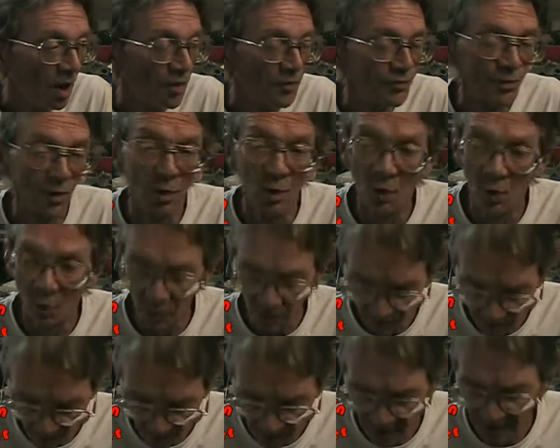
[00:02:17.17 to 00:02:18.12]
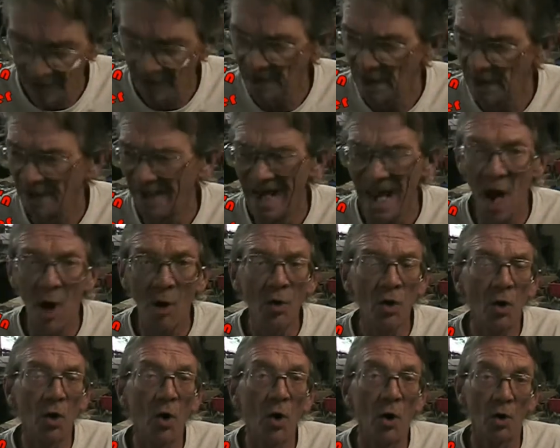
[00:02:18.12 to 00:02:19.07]
So, and
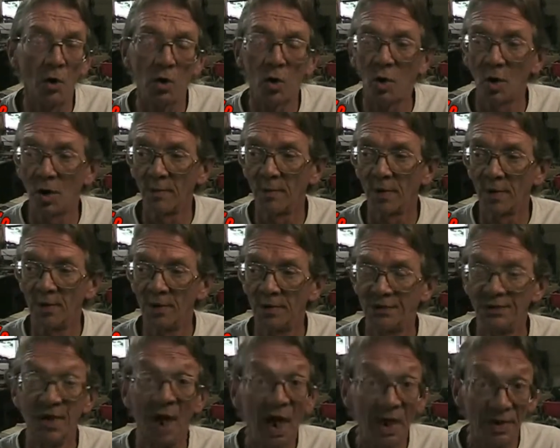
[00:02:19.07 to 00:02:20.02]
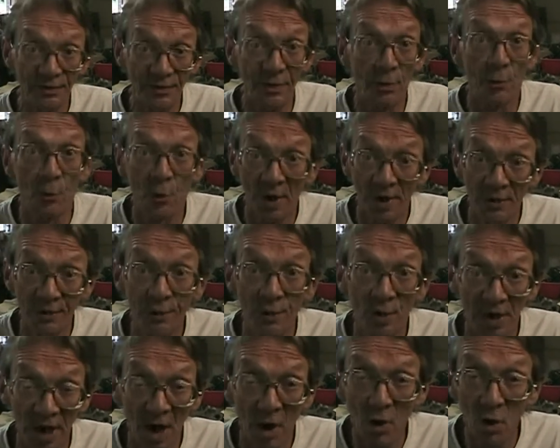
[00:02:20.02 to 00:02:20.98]
alcohol carburetors, guys that race
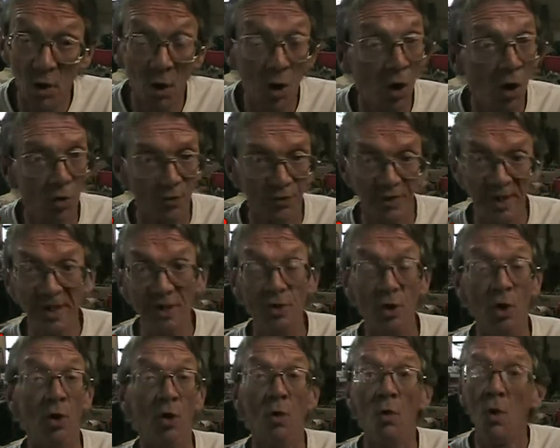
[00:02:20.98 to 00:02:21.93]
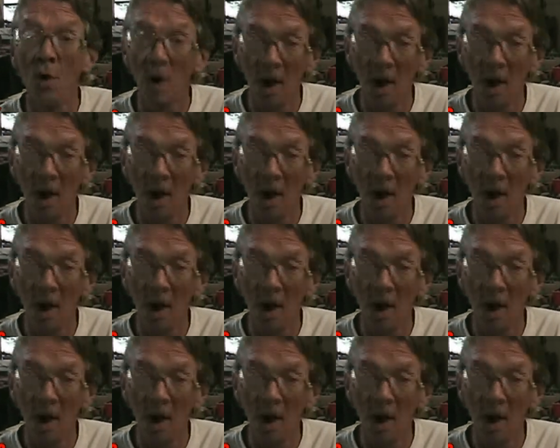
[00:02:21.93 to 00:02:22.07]
with alcohol, they know.